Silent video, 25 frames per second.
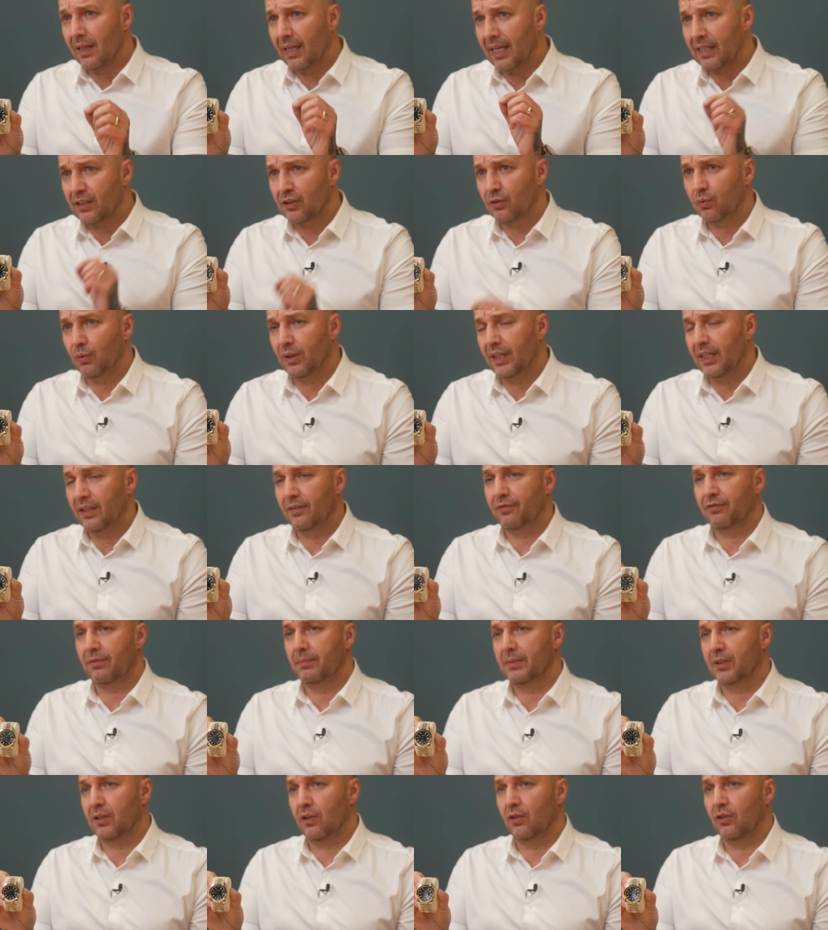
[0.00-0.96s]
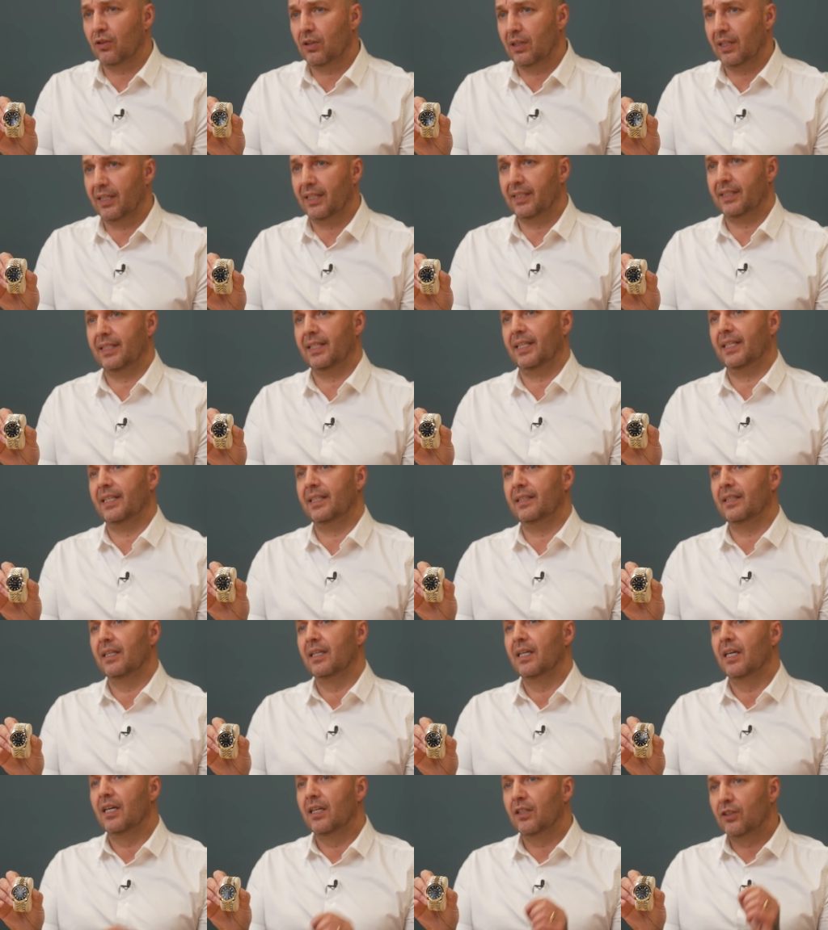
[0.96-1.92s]
last week from his local AD
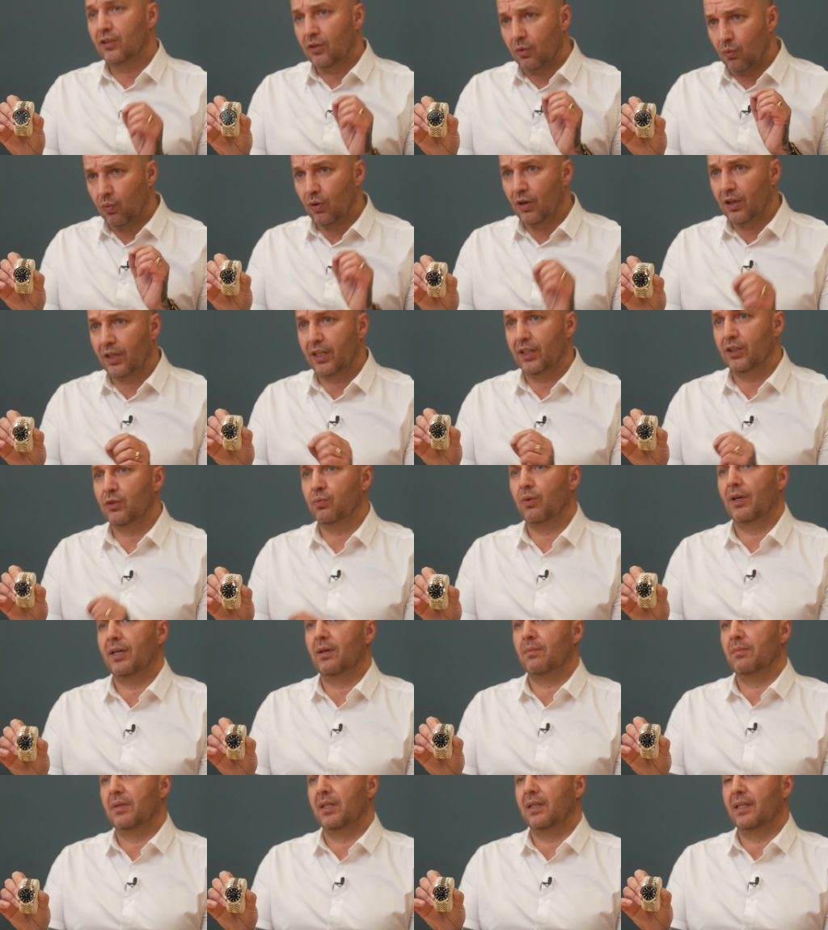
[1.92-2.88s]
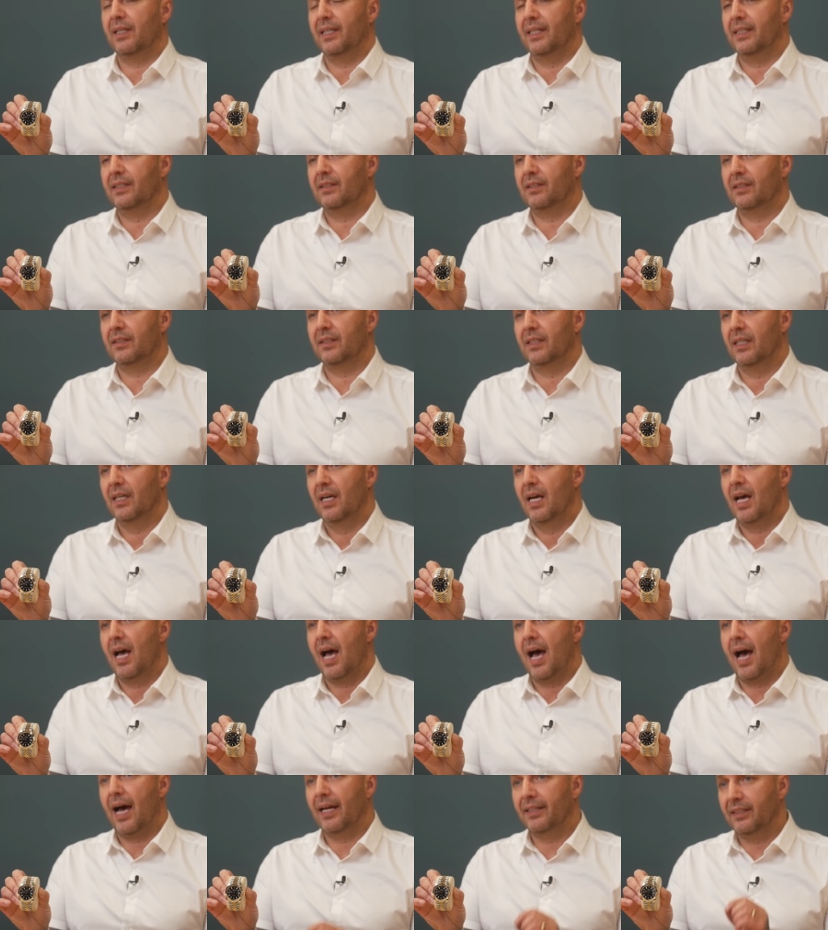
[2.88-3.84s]
to work his way up the list
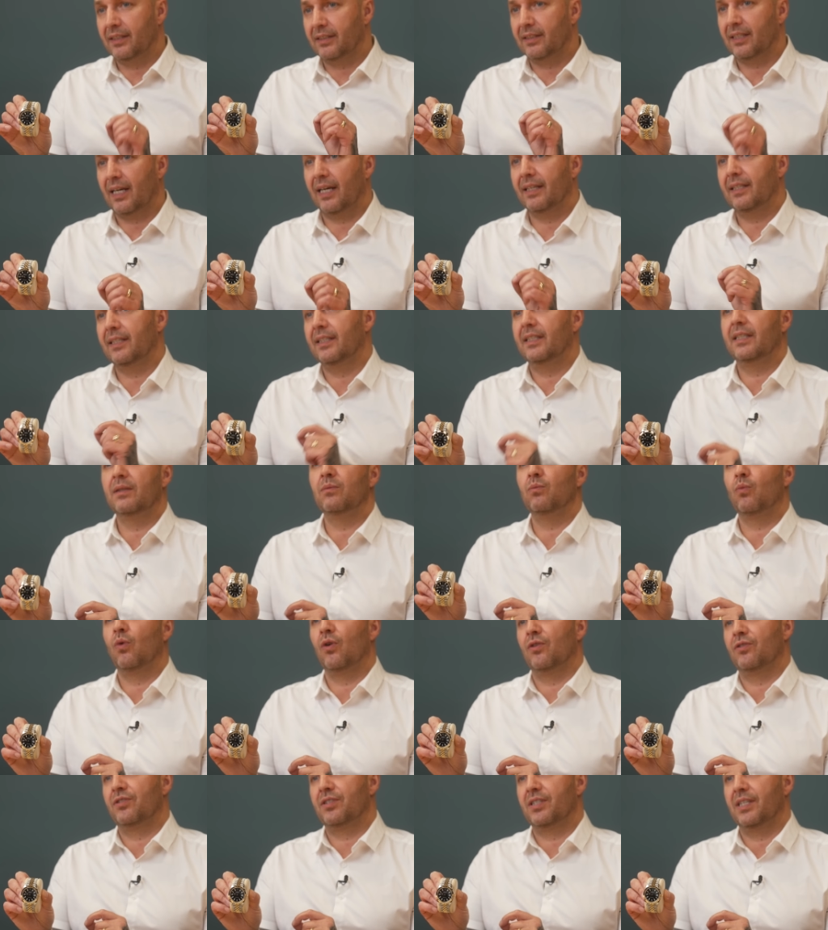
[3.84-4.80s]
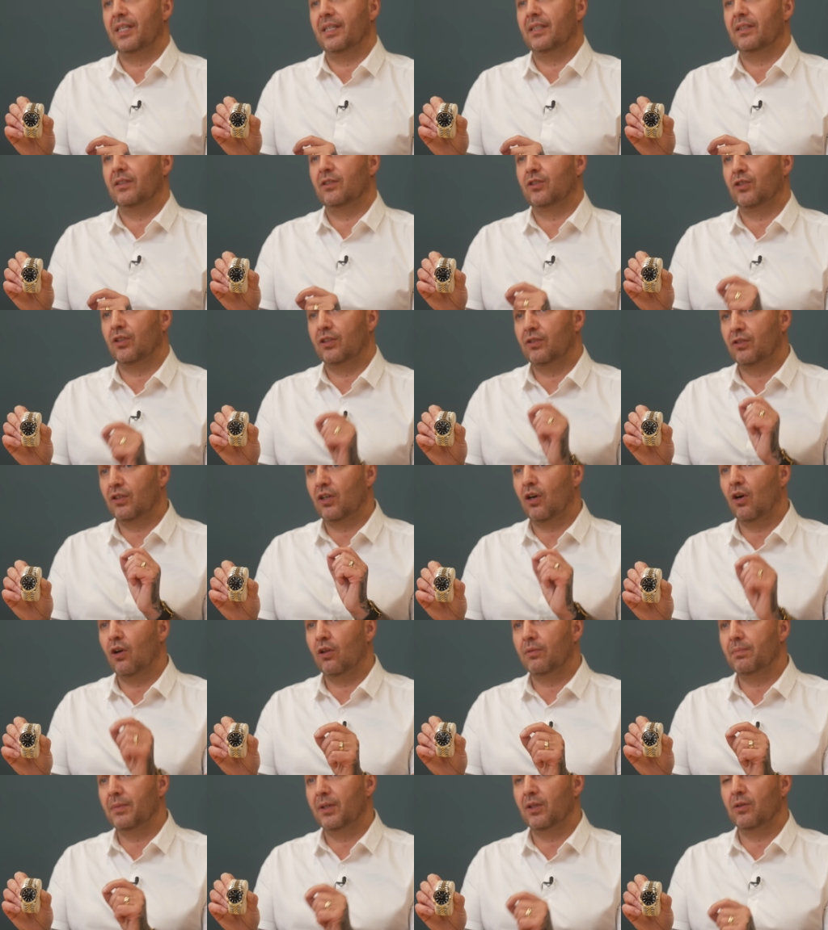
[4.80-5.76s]
and decided he didn't want it. So he's
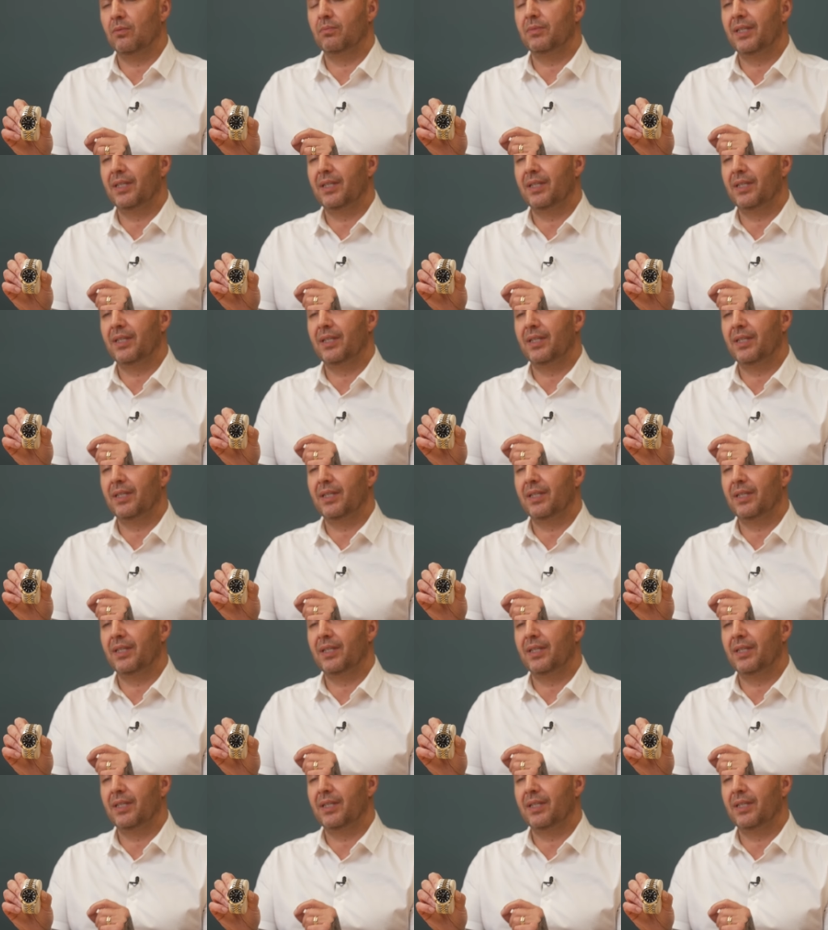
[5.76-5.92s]
called me up